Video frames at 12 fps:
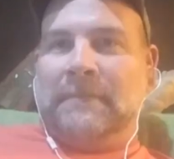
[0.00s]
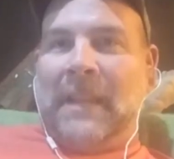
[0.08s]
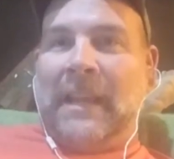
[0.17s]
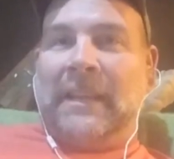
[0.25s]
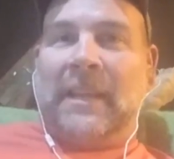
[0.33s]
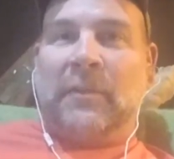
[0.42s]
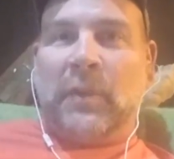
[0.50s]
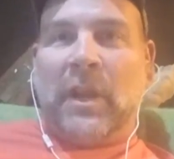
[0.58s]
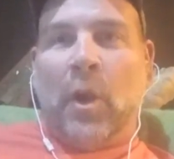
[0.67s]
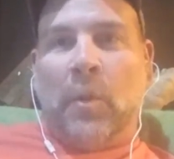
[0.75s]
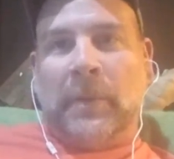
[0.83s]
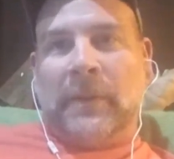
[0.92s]
They did
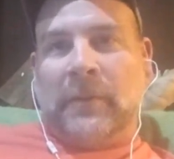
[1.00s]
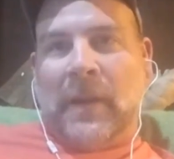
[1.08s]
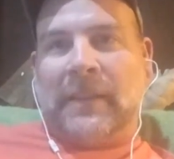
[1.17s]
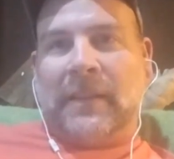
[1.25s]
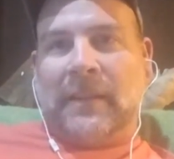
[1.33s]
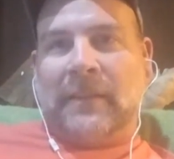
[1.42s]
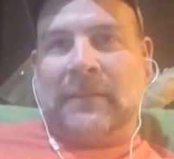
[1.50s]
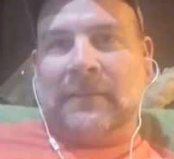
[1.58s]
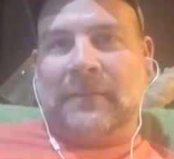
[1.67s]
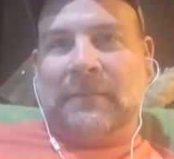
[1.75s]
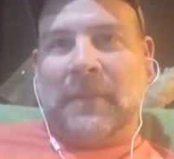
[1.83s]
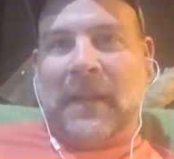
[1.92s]
reopen right there
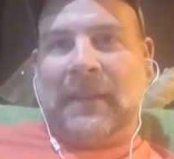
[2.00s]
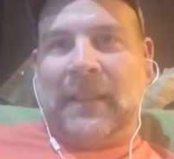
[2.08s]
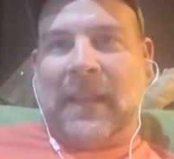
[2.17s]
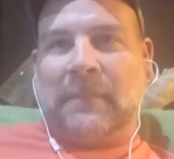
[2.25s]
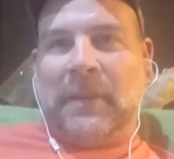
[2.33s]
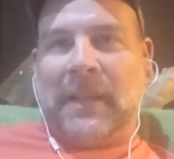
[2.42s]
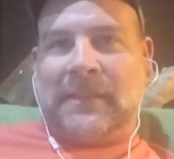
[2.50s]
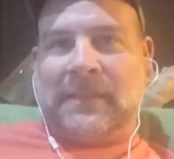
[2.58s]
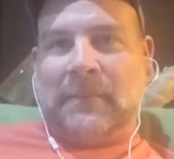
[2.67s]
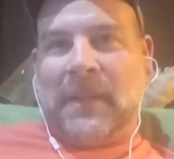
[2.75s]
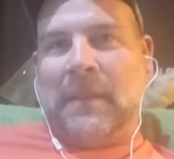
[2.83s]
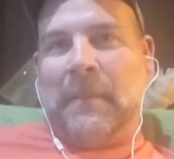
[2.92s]
by Lake
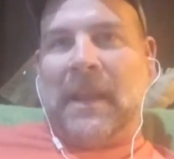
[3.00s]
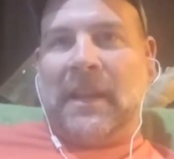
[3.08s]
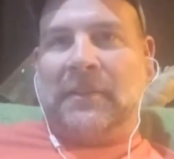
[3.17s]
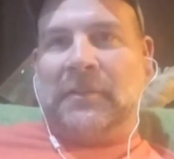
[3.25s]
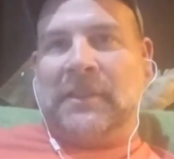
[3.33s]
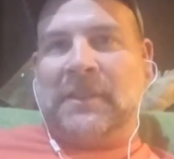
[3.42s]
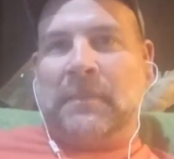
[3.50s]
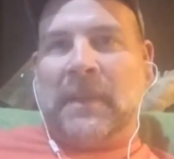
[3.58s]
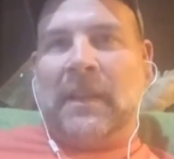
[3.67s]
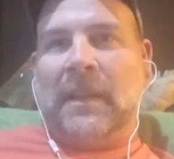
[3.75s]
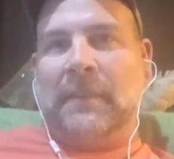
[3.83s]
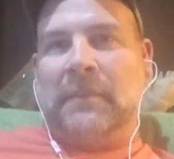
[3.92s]
Pleasant by the main entrance.
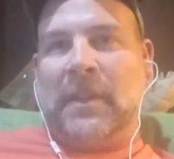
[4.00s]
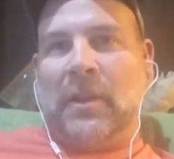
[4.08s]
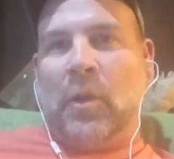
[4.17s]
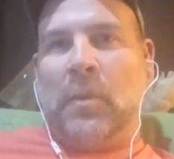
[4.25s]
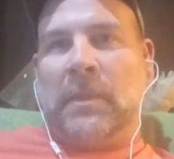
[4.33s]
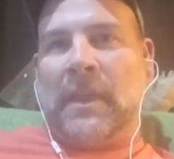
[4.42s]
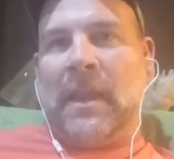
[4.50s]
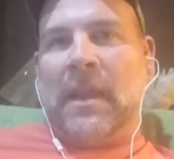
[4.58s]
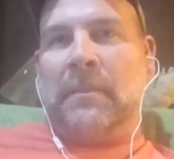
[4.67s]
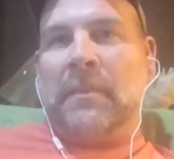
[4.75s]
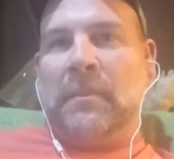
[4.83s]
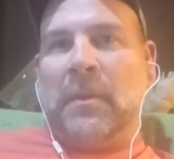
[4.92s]
BLM did open that
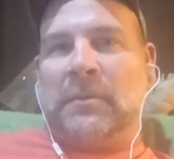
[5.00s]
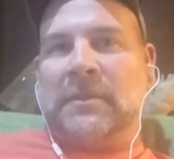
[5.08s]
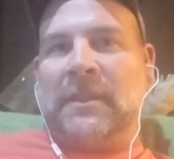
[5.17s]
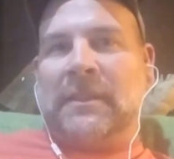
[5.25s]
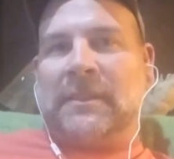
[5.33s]
up and posted a